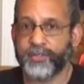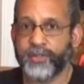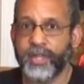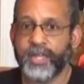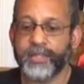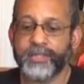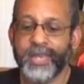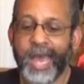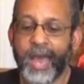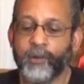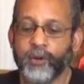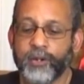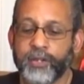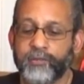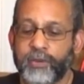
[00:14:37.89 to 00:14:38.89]
so now the
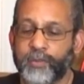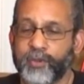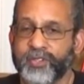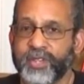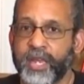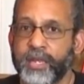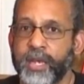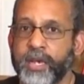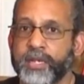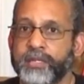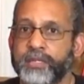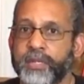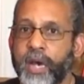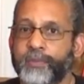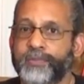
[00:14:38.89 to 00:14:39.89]
tower could represent
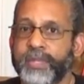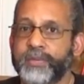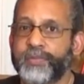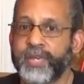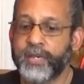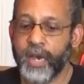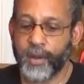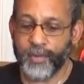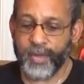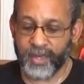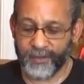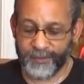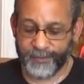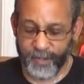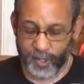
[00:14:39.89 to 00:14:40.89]
something becoming
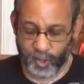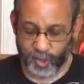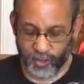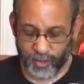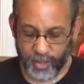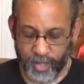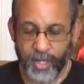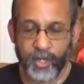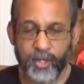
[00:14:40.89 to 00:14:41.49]
official,